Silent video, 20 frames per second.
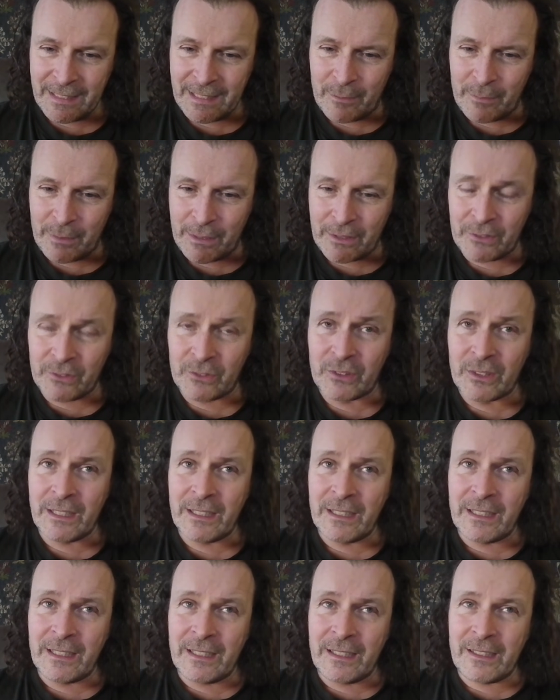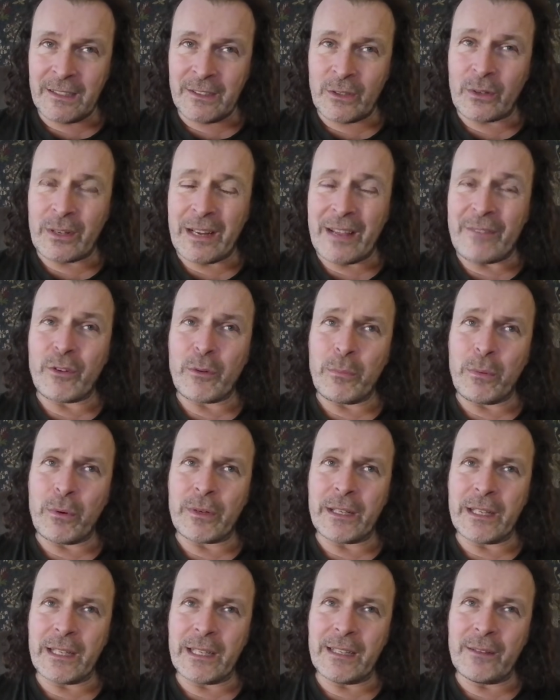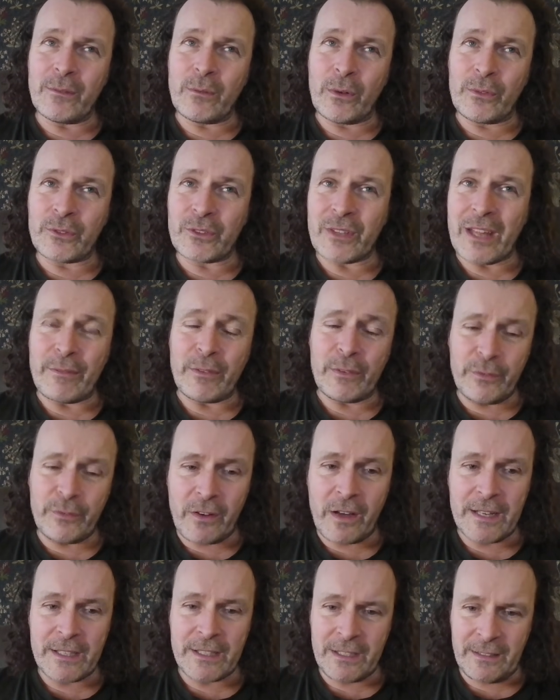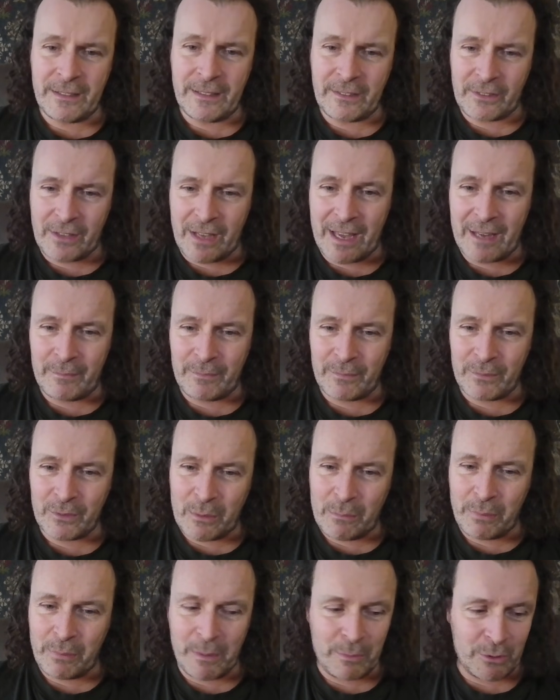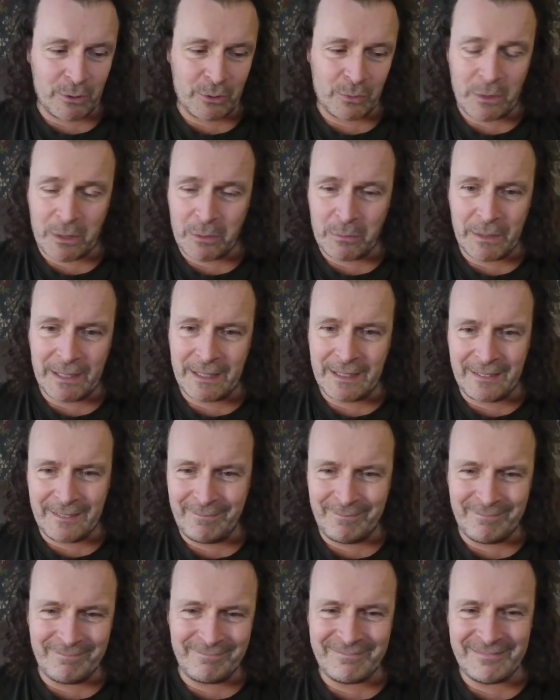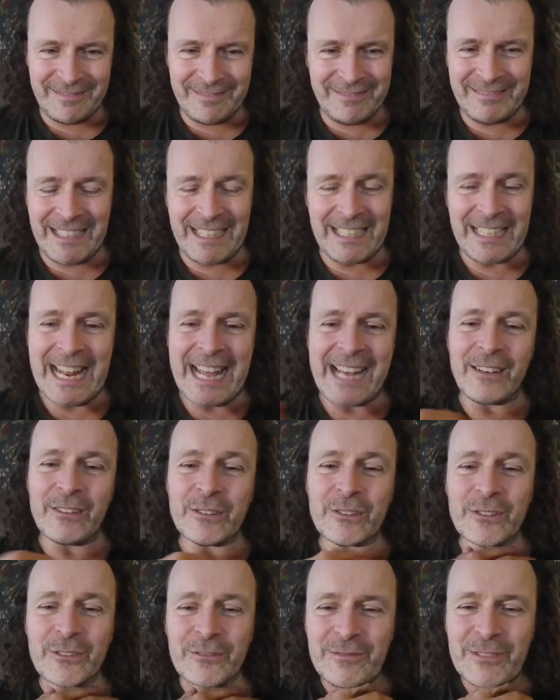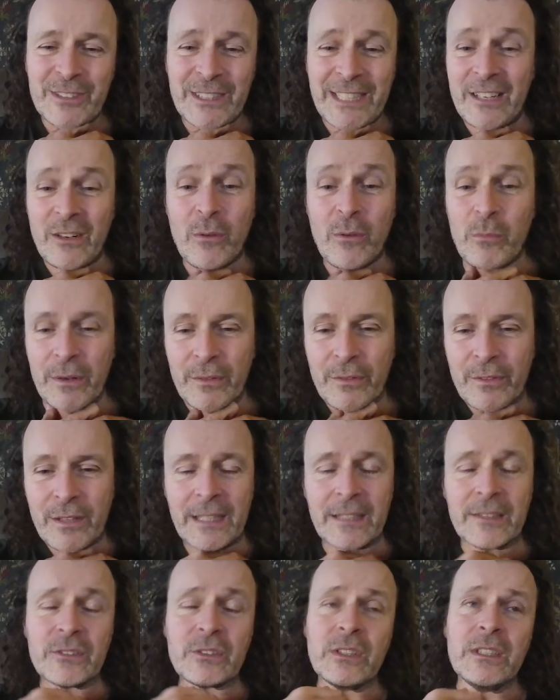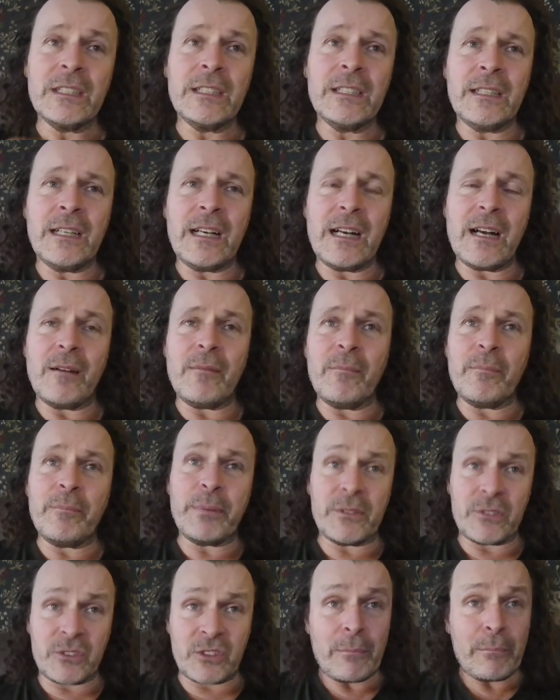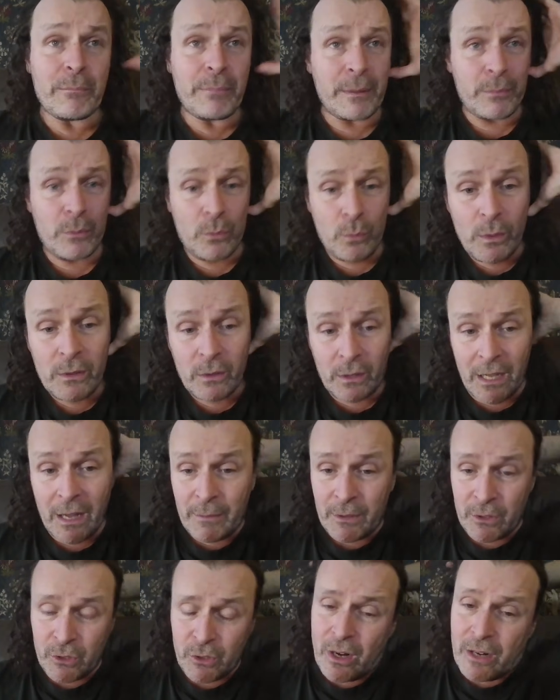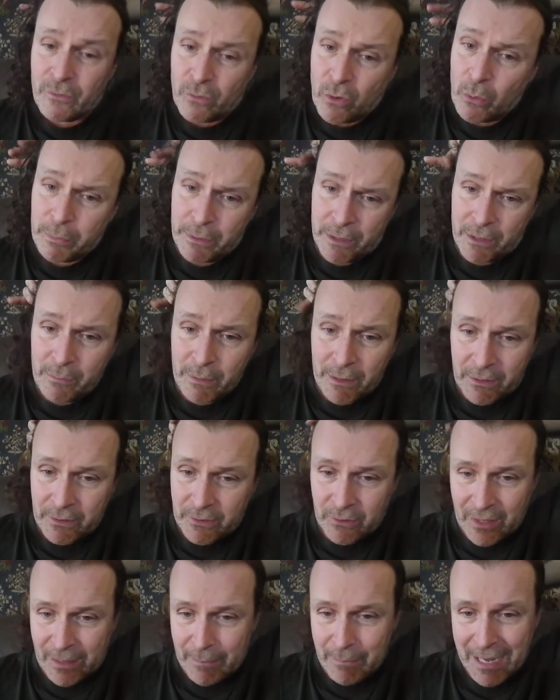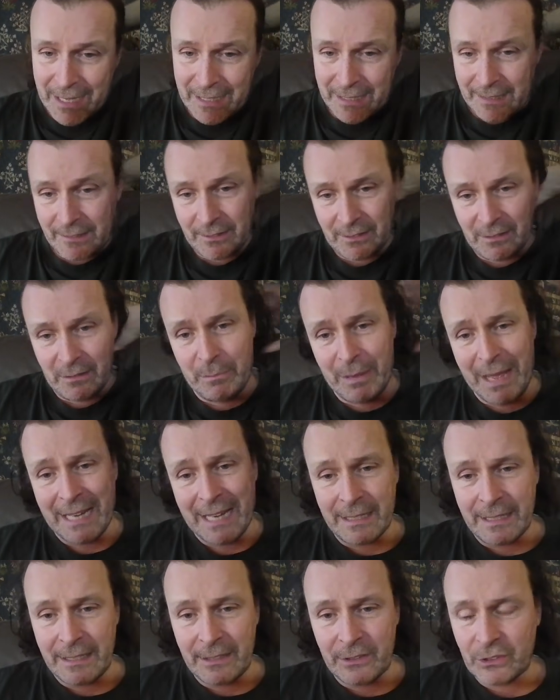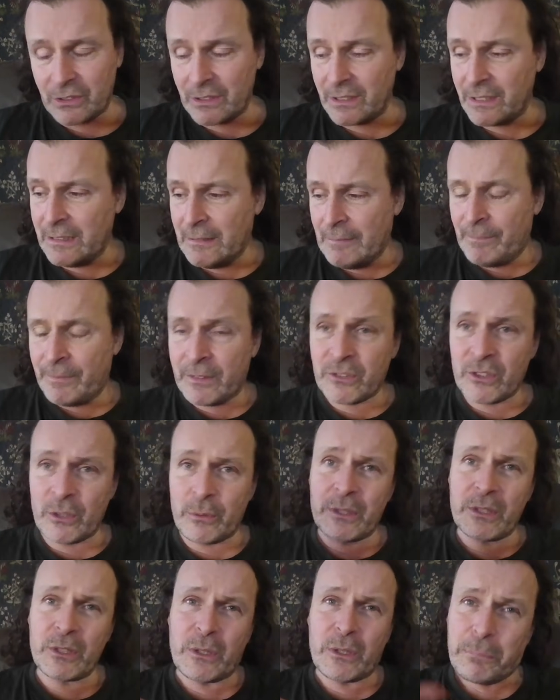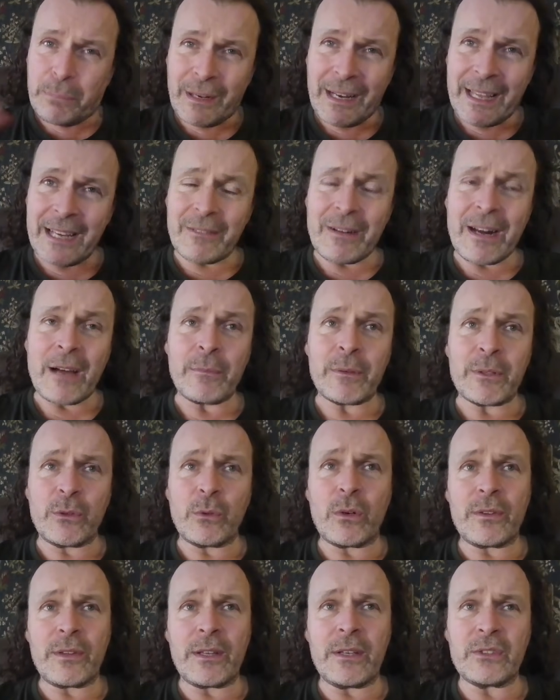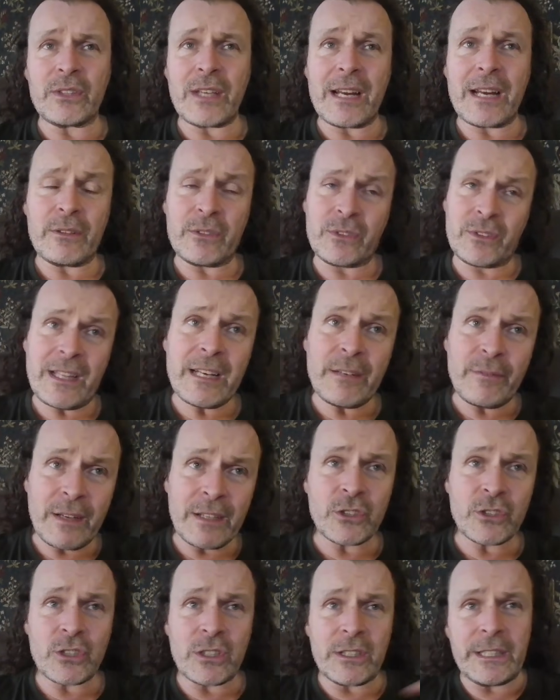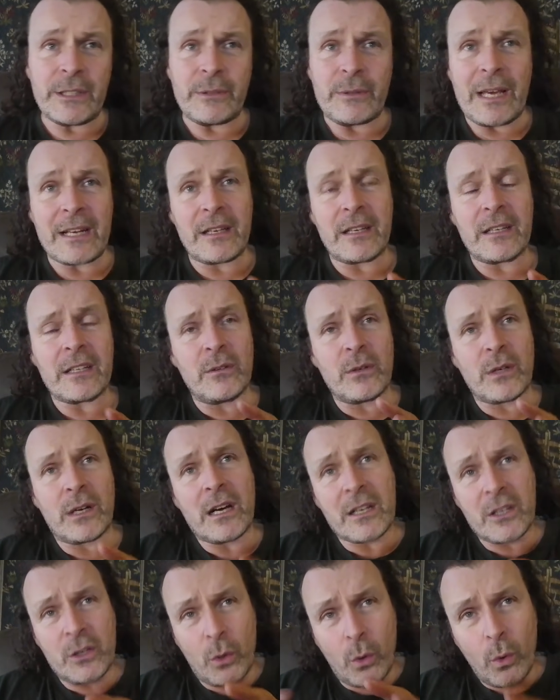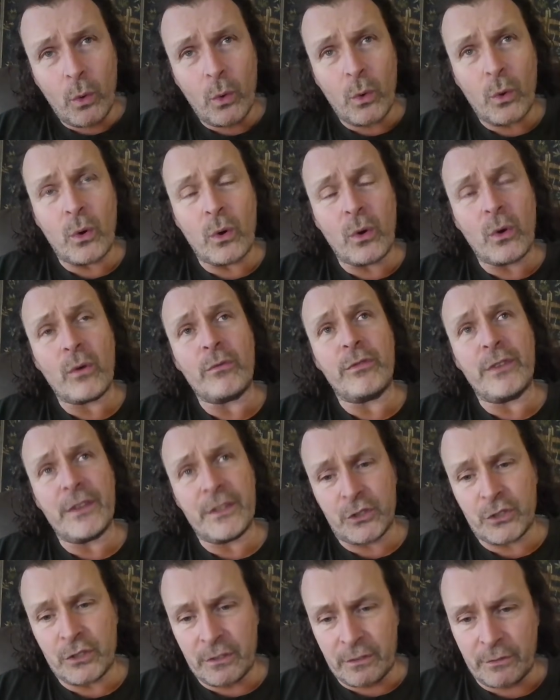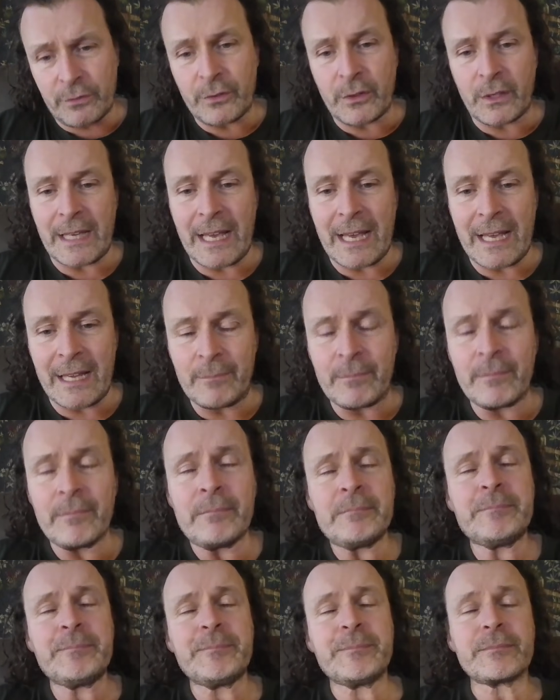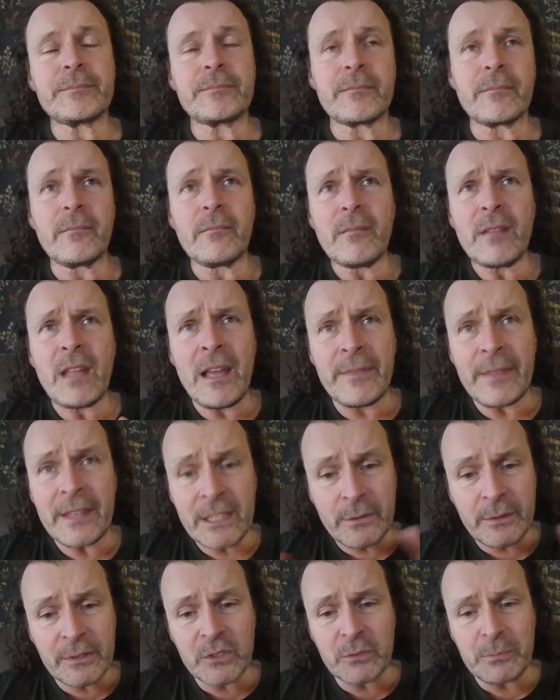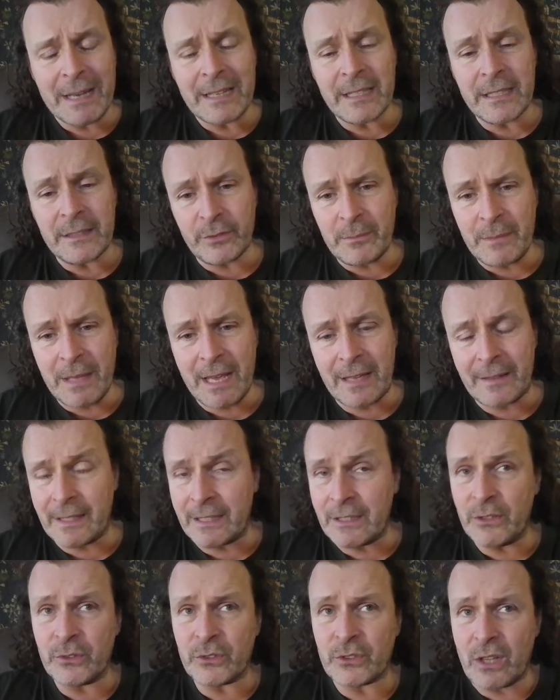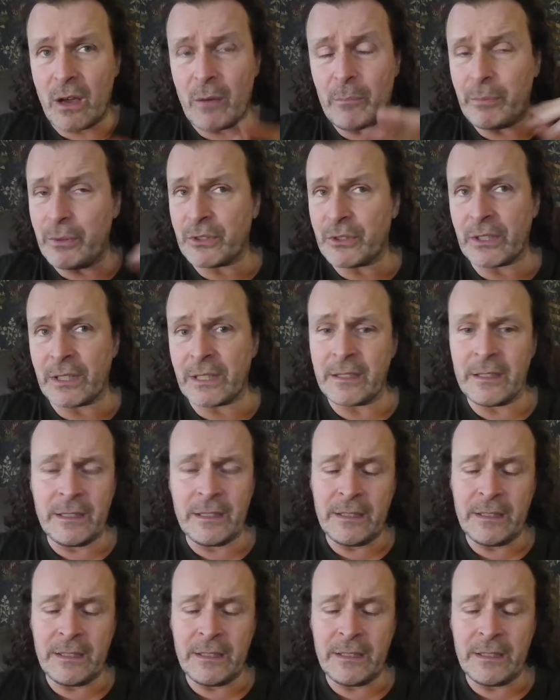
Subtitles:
Because not everybody wants to have a fight in this game. Some people just want to be allowed to get on with things. But some people will come and try and rob you because they're baddies and the bandits. So you play around with all of those areas, and then eventually you get a core vision for the game, and then you expand it from there. Then you start putting,